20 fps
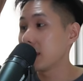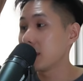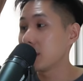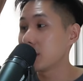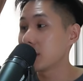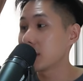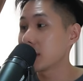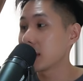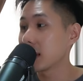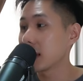
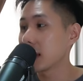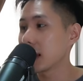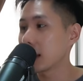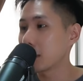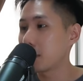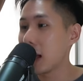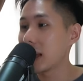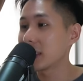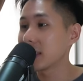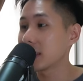use
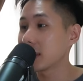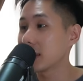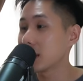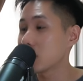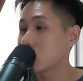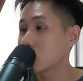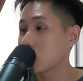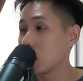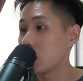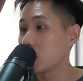capacitance
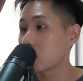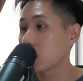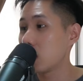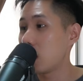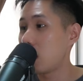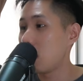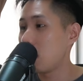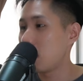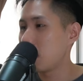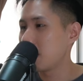change
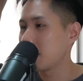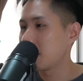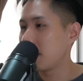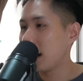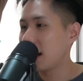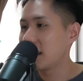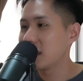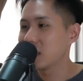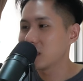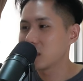or
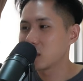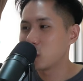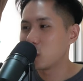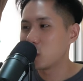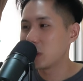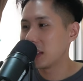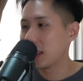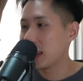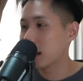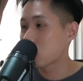
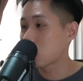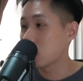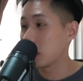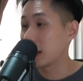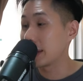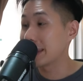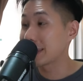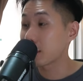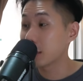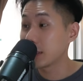
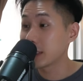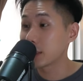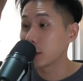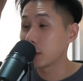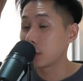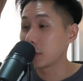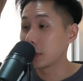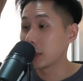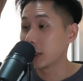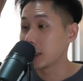piezoelectric crystal
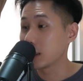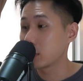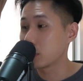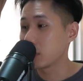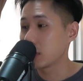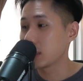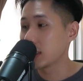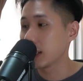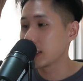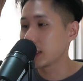for this
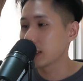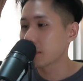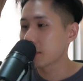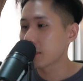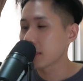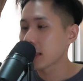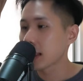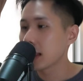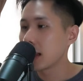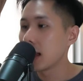process.
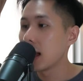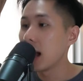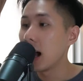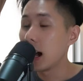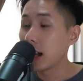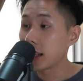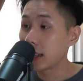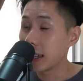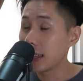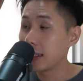
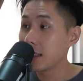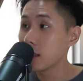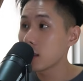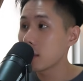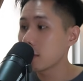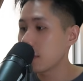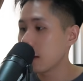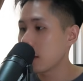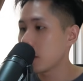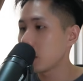Again,
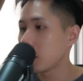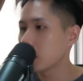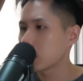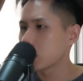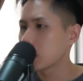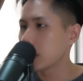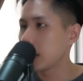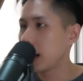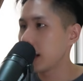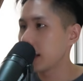very much
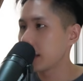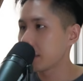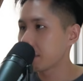like